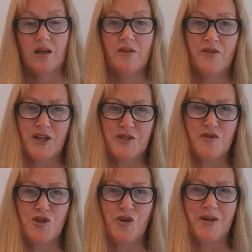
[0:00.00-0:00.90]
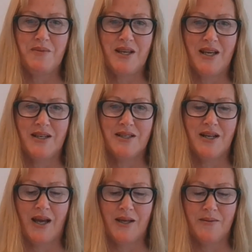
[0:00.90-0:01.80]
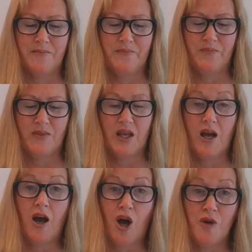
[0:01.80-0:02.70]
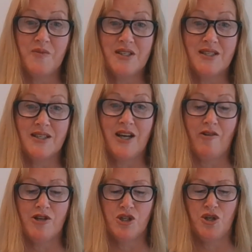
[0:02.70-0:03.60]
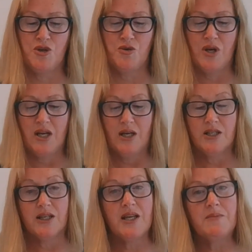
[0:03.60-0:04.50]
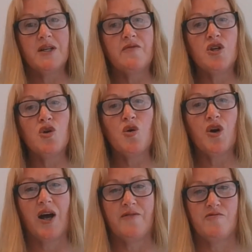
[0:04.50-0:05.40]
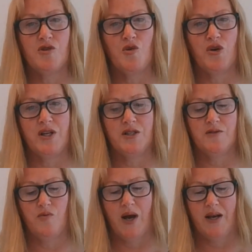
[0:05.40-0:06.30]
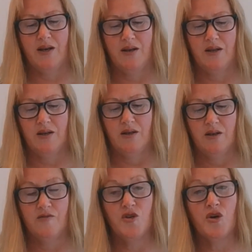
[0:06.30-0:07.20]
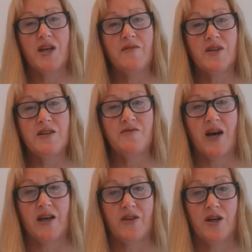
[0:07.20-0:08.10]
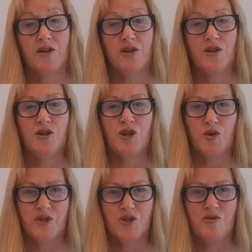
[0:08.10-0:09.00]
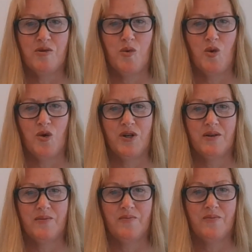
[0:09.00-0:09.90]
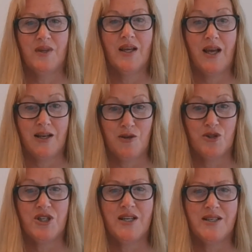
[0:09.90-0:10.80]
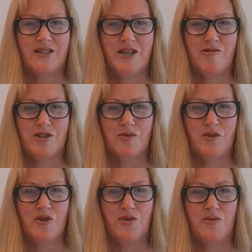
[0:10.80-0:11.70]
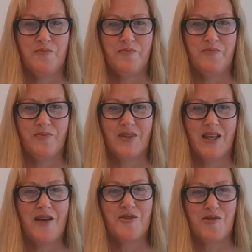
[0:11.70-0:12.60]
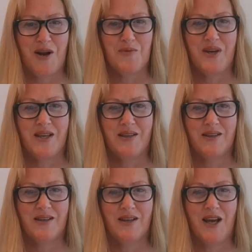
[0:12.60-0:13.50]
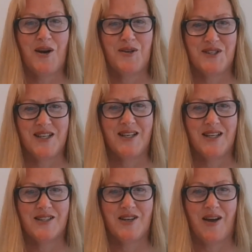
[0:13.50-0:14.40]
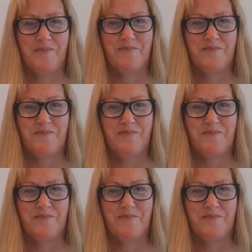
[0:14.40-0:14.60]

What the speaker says: Thanks for joining me again today. I hope this has encouraged you to keep living your life for an audience of one, for your Heavenly Father, who is your reward, and He'll share His secrets with you. Have a great week, and I'll see you next time.